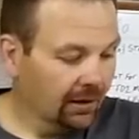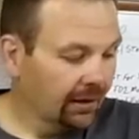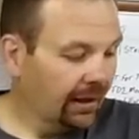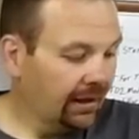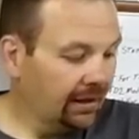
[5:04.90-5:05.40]

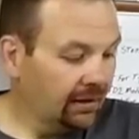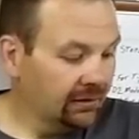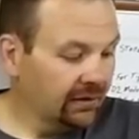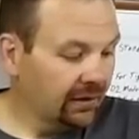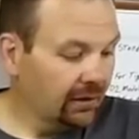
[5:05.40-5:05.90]

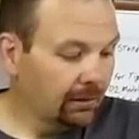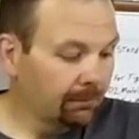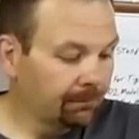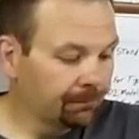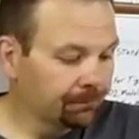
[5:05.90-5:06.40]
and
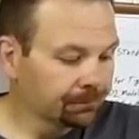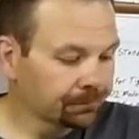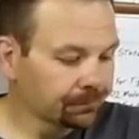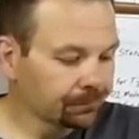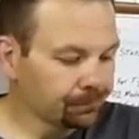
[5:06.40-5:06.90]

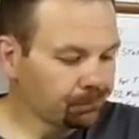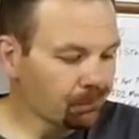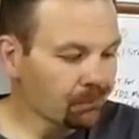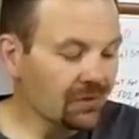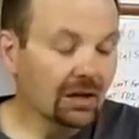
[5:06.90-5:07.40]

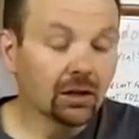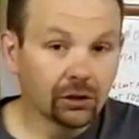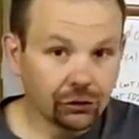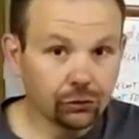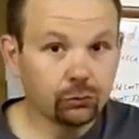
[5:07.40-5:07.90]

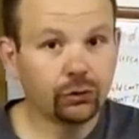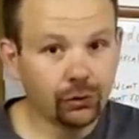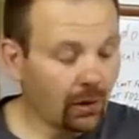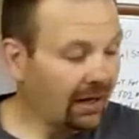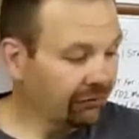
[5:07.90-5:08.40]
you do
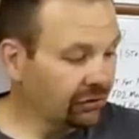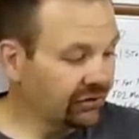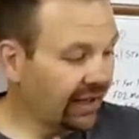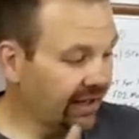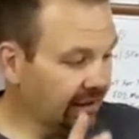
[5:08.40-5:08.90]
have to
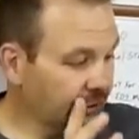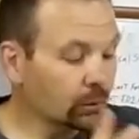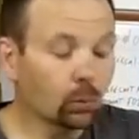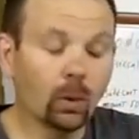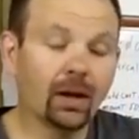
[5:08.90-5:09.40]
take your
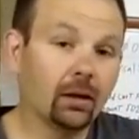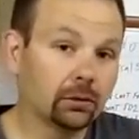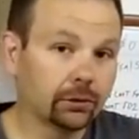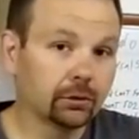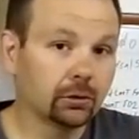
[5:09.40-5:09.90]

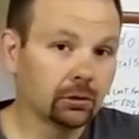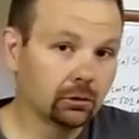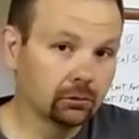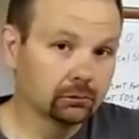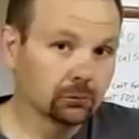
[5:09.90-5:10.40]
welder
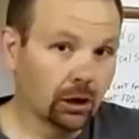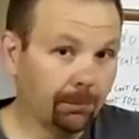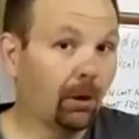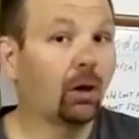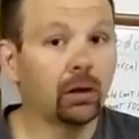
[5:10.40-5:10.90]

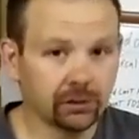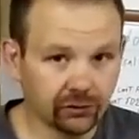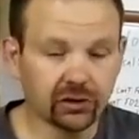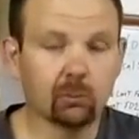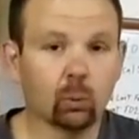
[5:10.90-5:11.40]
apart
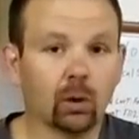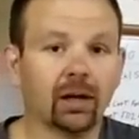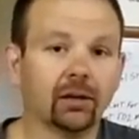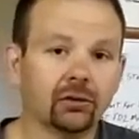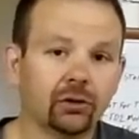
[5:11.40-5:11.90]
somewhat
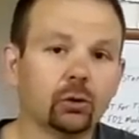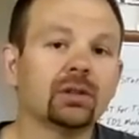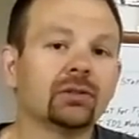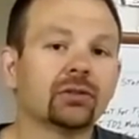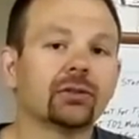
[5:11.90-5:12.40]
to
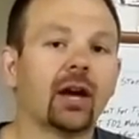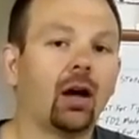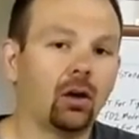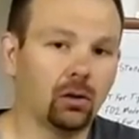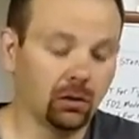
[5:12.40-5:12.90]

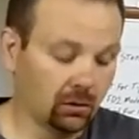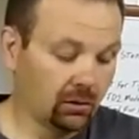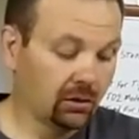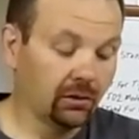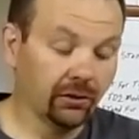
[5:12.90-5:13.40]
install
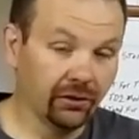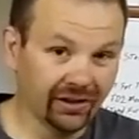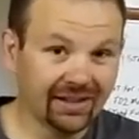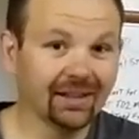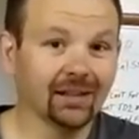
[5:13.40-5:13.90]
the
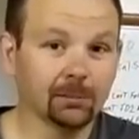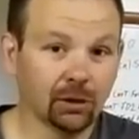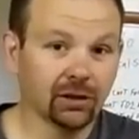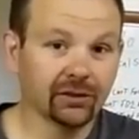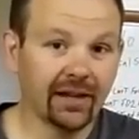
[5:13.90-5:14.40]
kit,
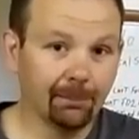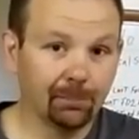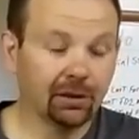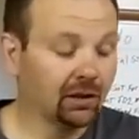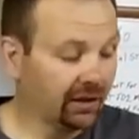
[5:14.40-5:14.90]
because that
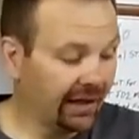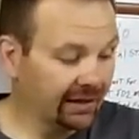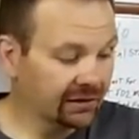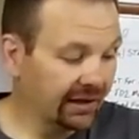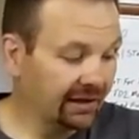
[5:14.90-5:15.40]
plug
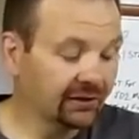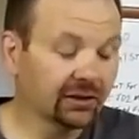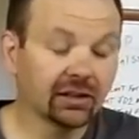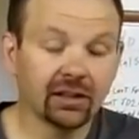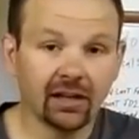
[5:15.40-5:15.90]
actually has to
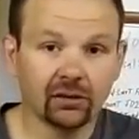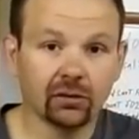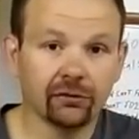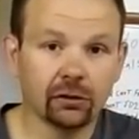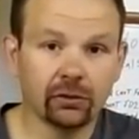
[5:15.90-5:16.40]
connect to a
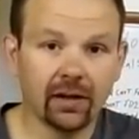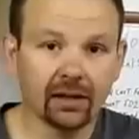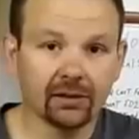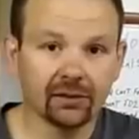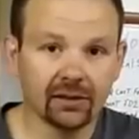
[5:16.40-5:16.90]
few
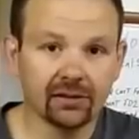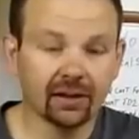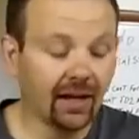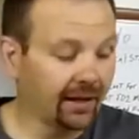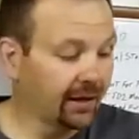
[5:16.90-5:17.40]
things inside,